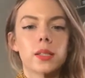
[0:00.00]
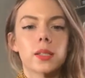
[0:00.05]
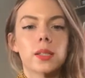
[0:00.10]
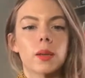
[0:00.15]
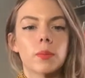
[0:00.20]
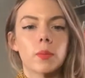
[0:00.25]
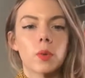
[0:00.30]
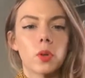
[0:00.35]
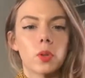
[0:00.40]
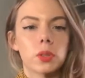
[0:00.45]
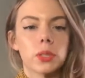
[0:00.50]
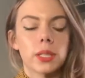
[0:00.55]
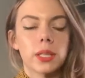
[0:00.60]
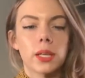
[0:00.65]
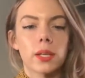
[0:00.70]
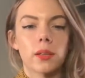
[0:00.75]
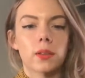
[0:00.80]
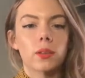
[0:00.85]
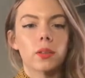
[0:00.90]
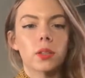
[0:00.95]
I'm holding it,
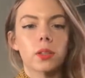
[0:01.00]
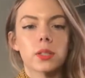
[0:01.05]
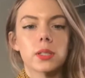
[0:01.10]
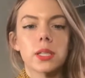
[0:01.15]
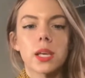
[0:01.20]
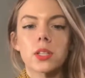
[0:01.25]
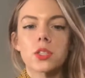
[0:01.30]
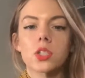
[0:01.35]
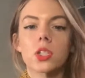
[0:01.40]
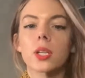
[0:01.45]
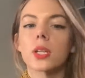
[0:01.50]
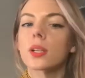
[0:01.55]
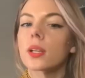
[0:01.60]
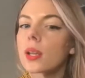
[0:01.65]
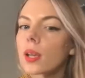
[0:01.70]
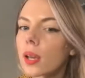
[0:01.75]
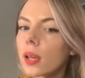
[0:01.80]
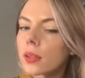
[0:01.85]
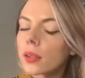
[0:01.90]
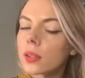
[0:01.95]
good tension,
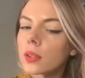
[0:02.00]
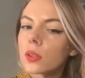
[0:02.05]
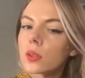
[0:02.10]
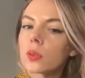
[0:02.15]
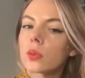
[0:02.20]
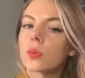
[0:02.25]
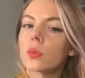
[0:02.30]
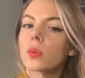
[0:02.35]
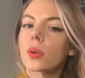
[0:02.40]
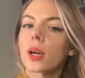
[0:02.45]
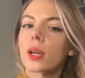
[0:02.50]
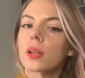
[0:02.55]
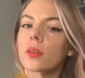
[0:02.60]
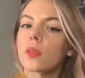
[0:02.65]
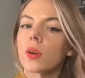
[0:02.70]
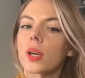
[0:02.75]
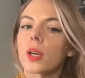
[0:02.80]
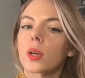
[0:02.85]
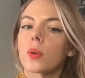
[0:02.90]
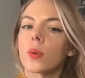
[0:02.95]
and then you kind of work
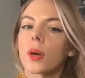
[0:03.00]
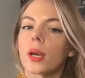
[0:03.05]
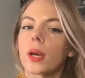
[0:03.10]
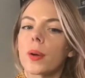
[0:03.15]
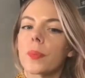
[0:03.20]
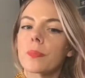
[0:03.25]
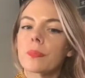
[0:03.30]
your way up.